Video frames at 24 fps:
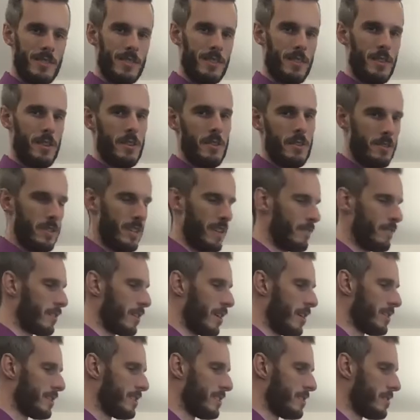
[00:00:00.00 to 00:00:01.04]
a little
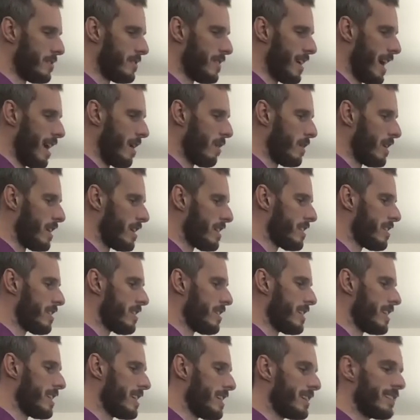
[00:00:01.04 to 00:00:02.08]
difficult to do that with
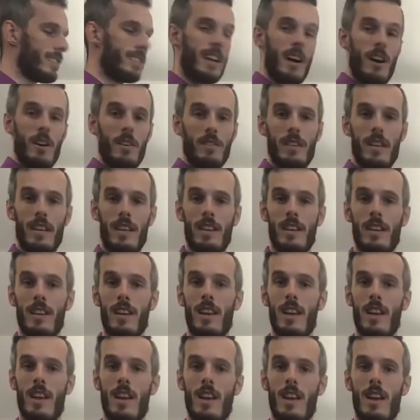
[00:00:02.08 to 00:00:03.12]
the skeleton,
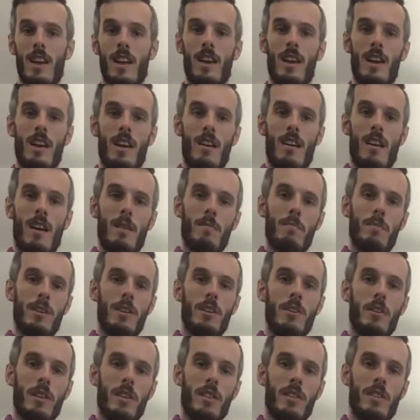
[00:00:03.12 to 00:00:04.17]
right? But
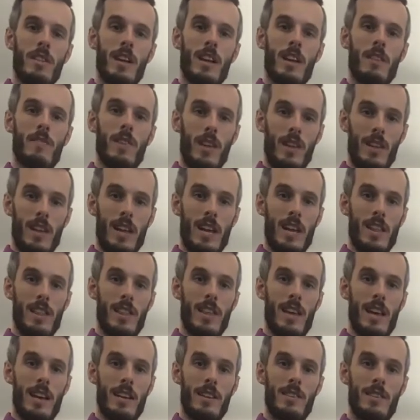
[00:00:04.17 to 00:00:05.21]
you can think of it like
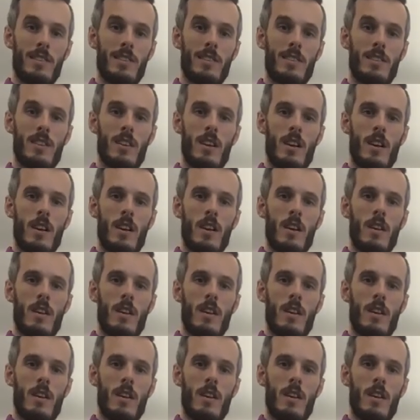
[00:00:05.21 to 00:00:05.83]
this.